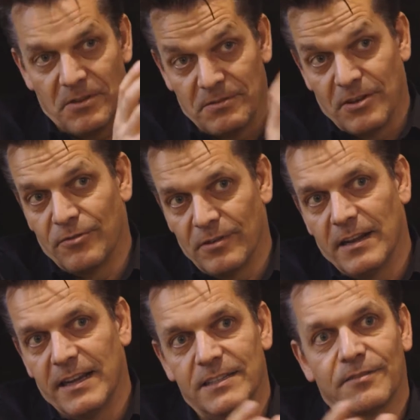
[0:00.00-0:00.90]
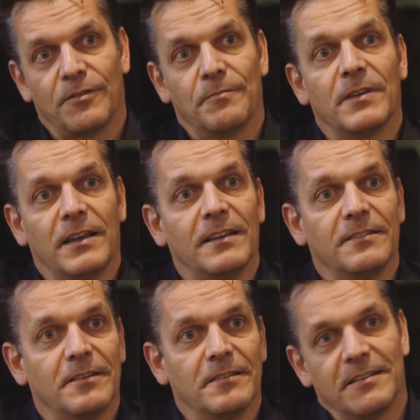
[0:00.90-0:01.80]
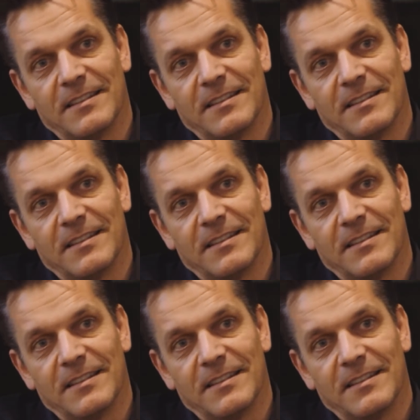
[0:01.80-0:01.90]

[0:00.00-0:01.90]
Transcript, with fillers: the, the good leads from the, the, the,